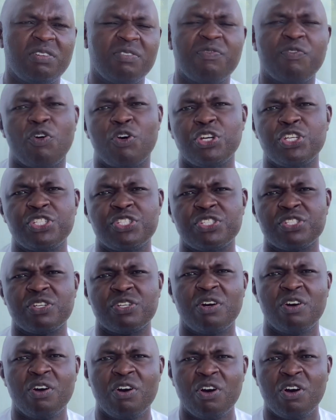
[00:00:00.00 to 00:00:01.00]
Voice
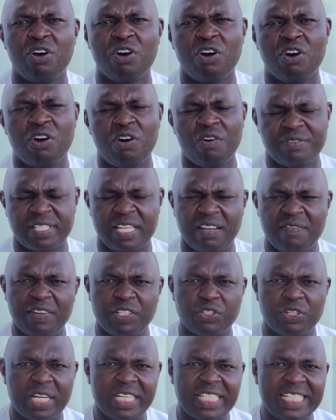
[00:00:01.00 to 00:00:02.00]
of
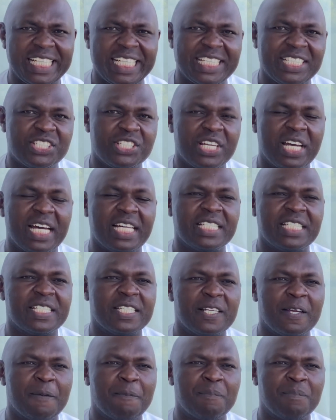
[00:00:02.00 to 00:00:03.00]
Salvation and Healing Church.
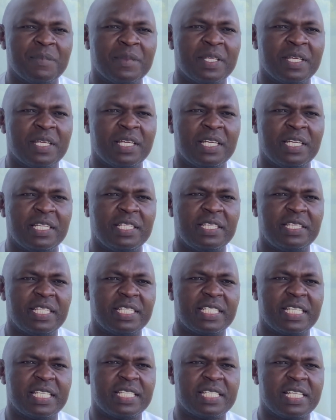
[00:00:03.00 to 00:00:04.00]

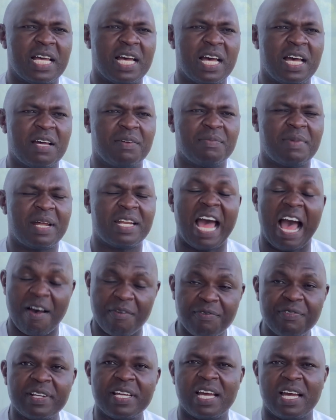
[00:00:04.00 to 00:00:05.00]
This is an
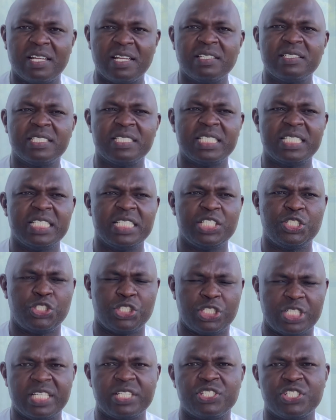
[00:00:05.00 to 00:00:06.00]

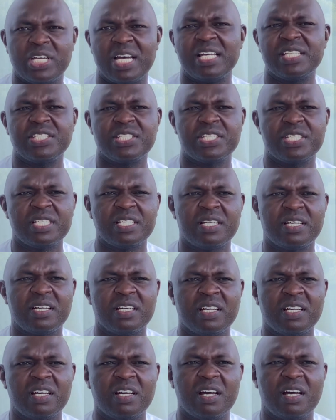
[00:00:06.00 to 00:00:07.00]
African-initiated church
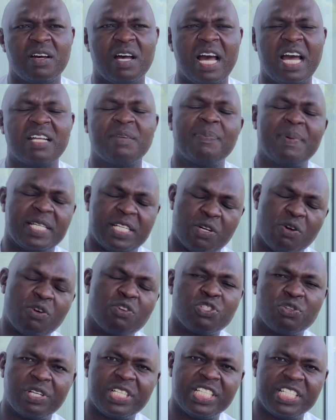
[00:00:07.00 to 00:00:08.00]
and
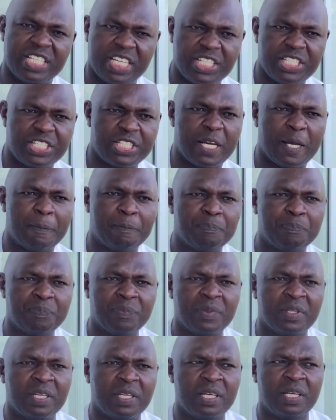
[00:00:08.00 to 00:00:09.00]
Pentecostal in nature.
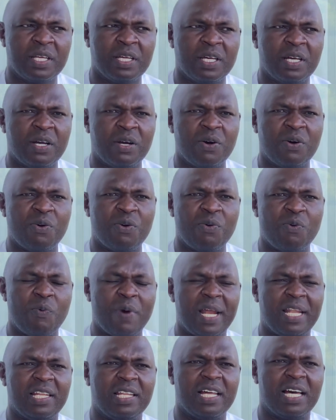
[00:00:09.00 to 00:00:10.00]

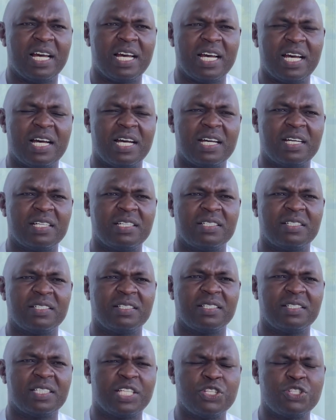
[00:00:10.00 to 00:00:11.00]
Well,
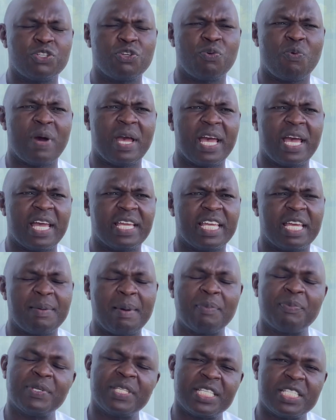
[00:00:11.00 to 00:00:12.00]
the reason why I came
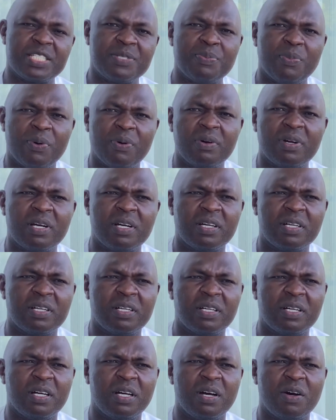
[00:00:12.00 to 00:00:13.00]
up with this book,
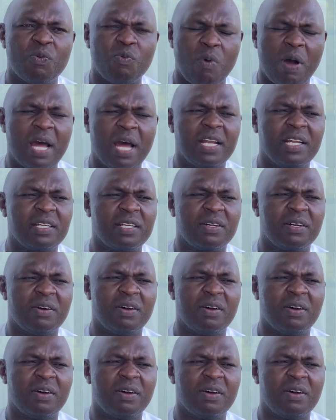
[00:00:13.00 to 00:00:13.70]
one,